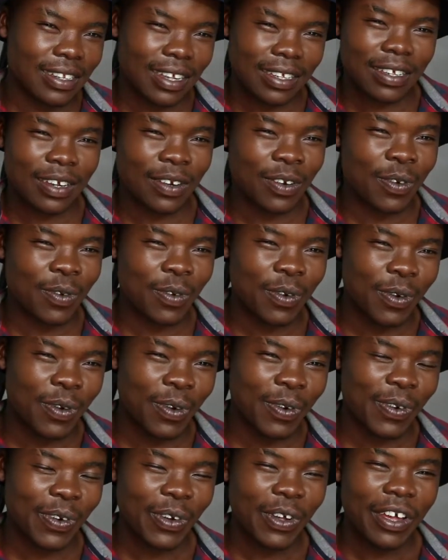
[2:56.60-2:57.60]
a no go.
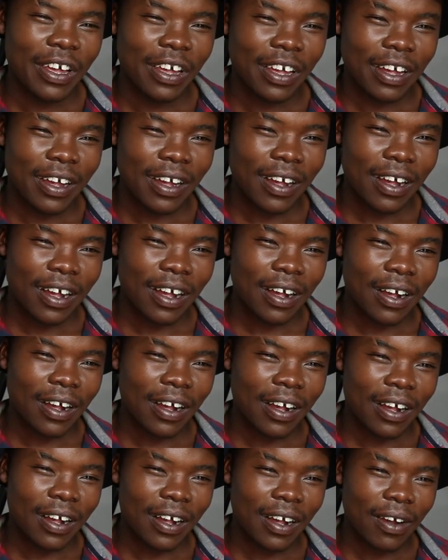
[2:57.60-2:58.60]

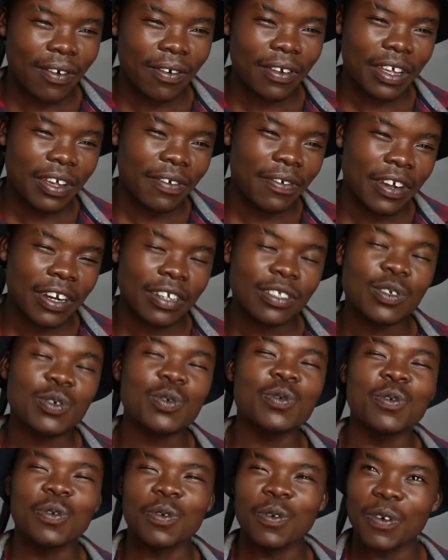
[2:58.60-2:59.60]
I would give it a
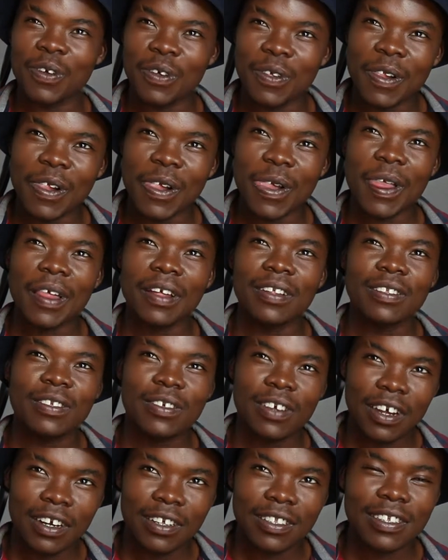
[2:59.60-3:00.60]
2.
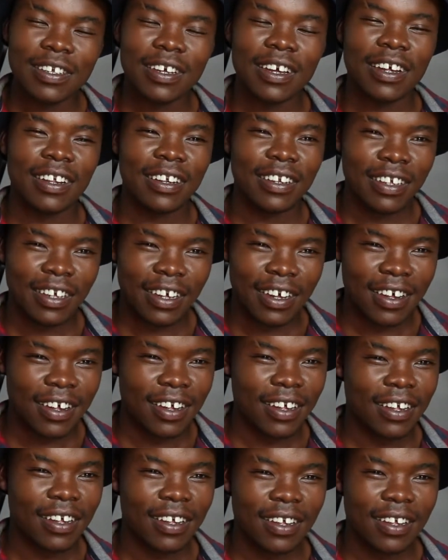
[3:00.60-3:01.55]
2 out of 10, yeah.